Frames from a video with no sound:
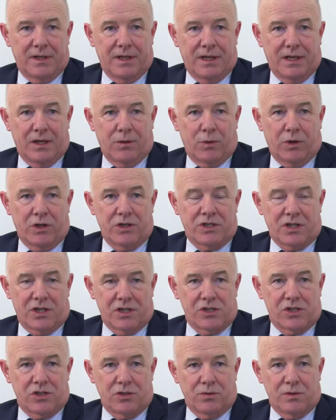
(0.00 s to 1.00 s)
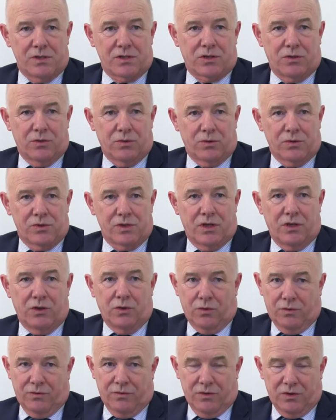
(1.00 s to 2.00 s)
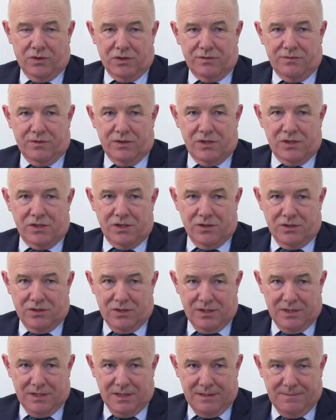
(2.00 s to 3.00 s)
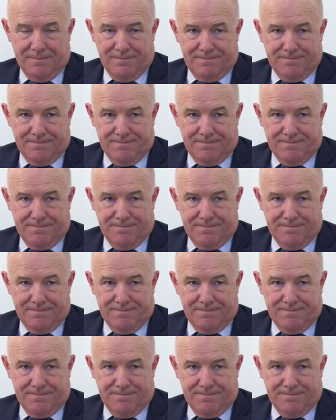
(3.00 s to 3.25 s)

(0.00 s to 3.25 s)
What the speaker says: What it does do is cause an awful lot of uncertainty,